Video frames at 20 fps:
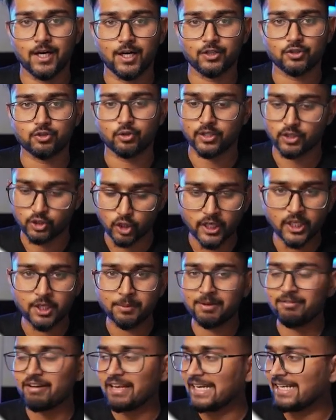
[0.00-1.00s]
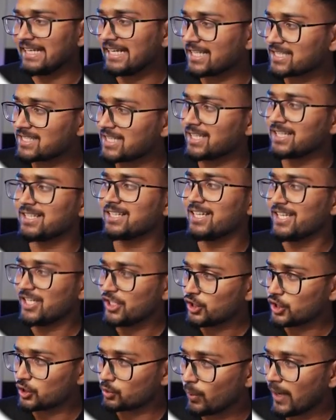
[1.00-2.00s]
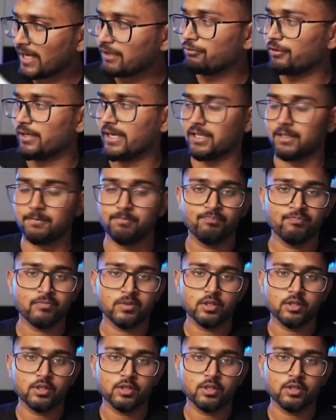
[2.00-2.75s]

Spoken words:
So it's going to be very interesting. Just wait for it.